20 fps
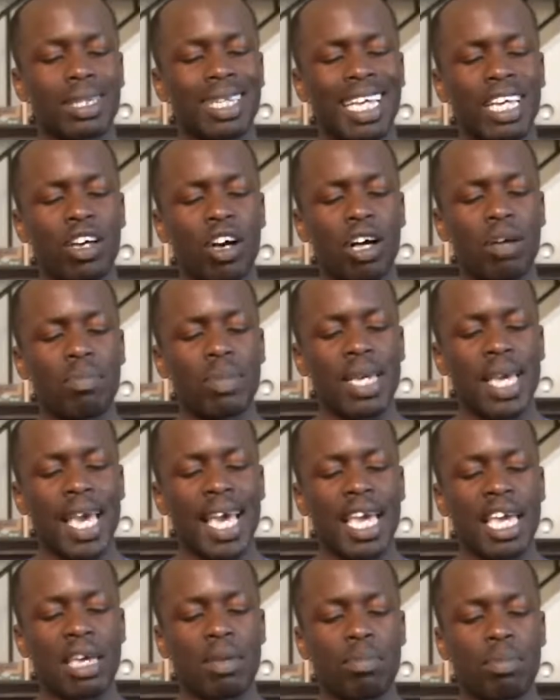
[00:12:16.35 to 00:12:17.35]
They call
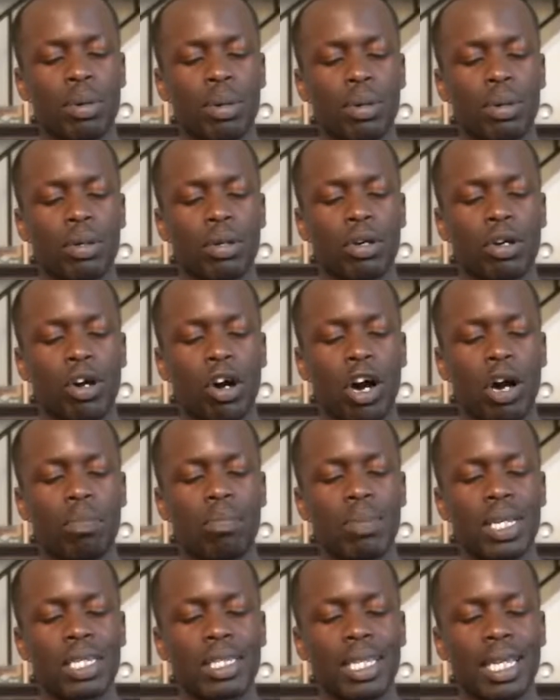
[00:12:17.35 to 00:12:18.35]
me Abe, or
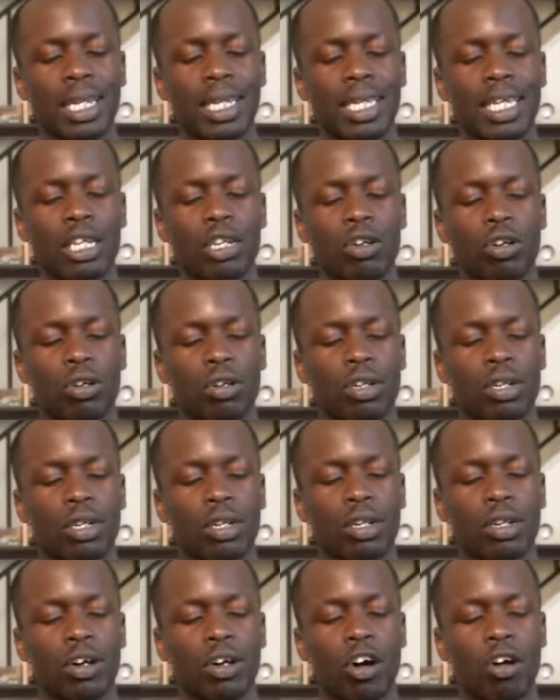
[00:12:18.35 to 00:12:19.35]
Mr. Lincoln,
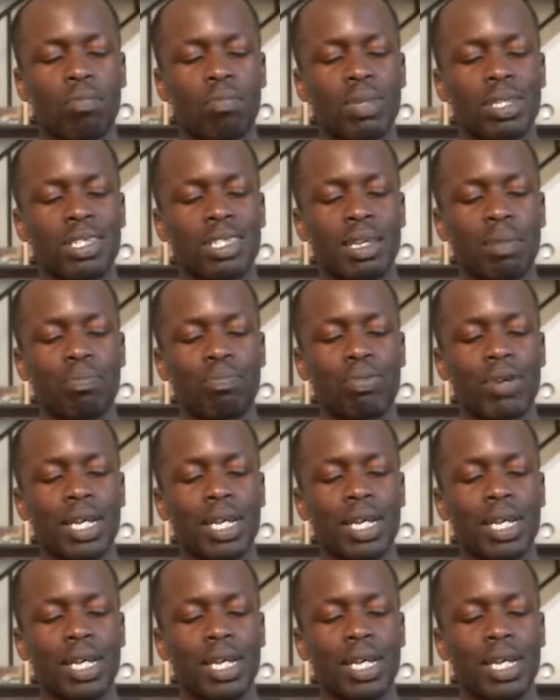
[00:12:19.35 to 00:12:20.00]
or Mr.